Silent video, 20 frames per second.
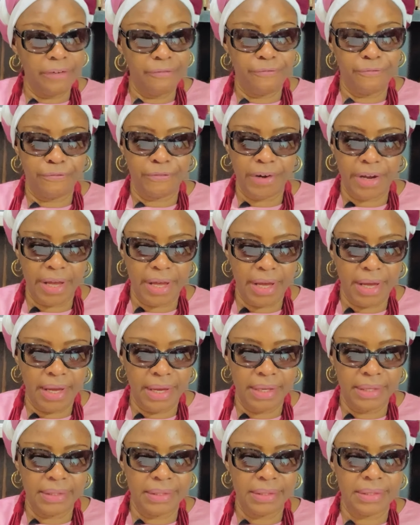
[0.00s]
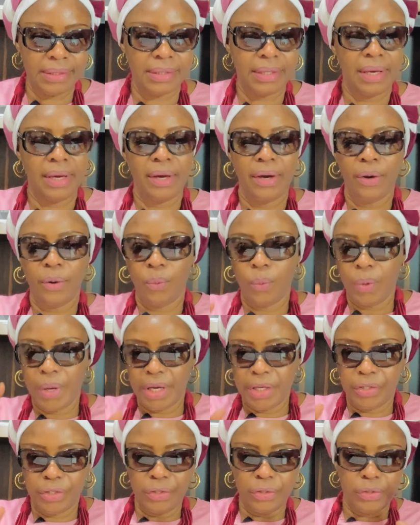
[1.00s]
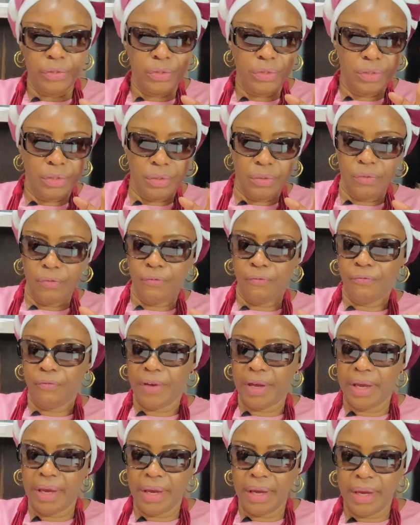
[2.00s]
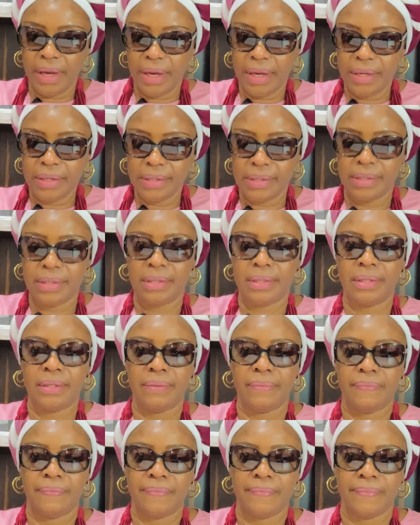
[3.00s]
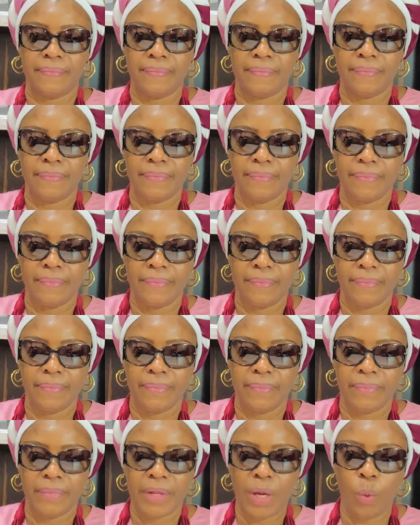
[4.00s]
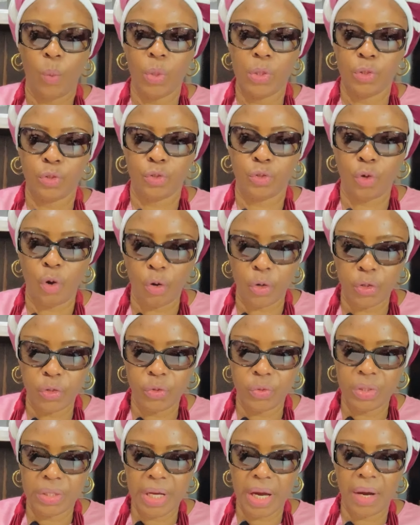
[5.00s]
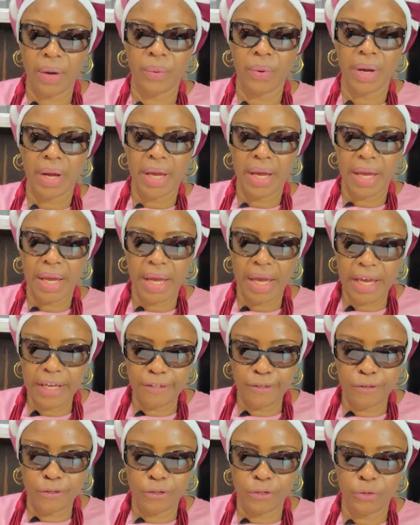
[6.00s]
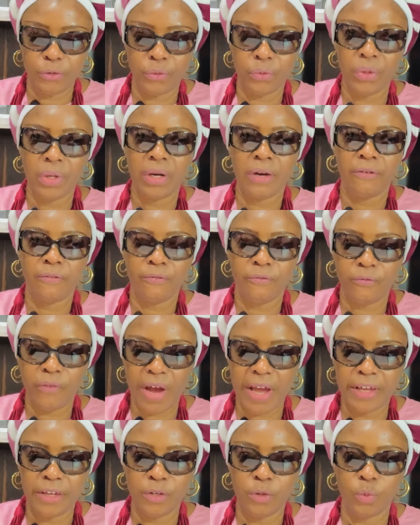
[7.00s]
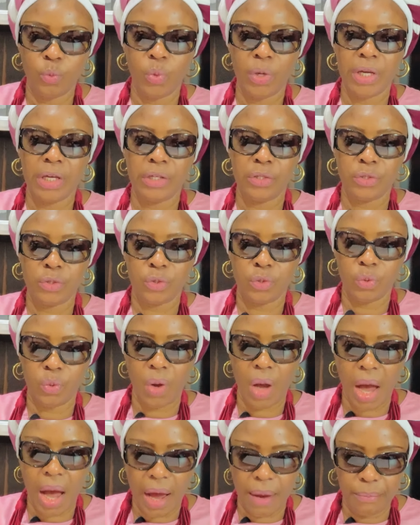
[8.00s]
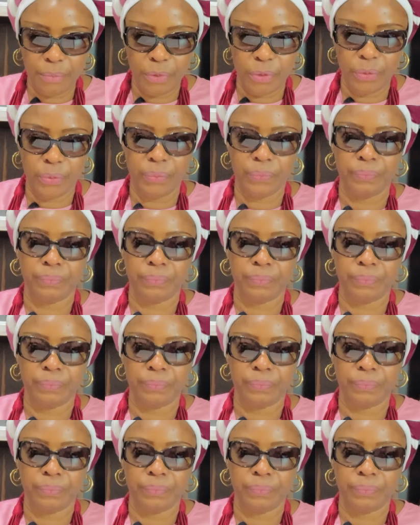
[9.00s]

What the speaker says: friends, were just two-faced, will talk you down, hate you, find ways to harm you.